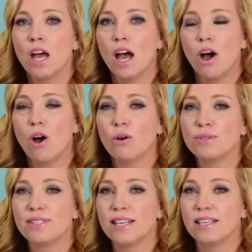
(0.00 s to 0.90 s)
Oh,
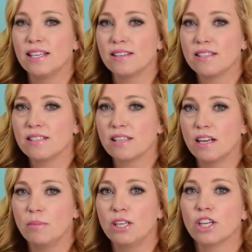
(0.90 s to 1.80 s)
Sydney, this is
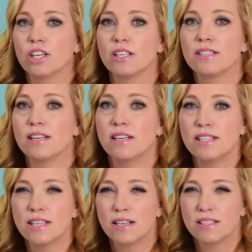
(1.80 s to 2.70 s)
gonna be good. Sydney
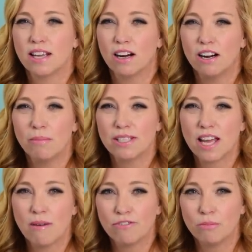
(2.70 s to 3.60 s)
said, a scary
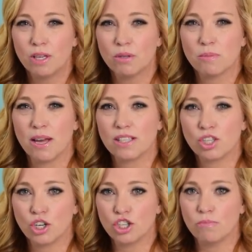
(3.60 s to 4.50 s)
mishap for me was my
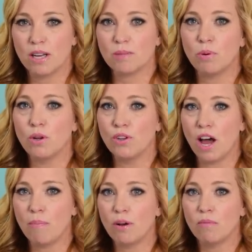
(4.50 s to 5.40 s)
excursion bus pulled
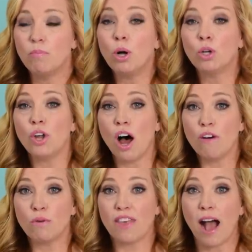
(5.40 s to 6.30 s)

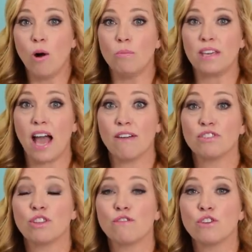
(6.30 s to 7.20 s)
off without me
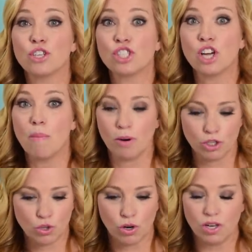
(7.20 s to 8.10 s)
after the first stop on
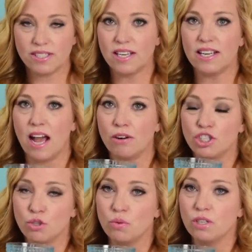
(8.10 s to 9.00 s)
our tour. Sydney, how
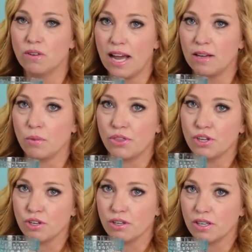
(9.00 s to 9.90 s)
did you reunite with
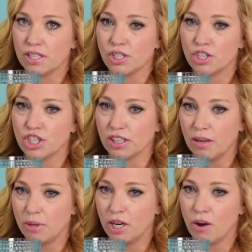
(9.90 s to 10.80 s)
your excursion?
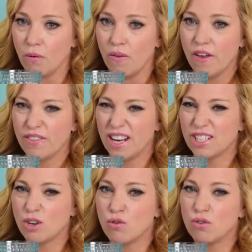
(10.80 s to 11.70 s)
Let me know. That
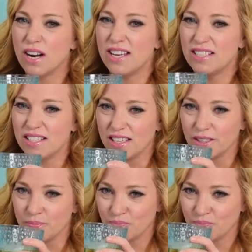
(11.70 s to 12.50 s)
is crazy.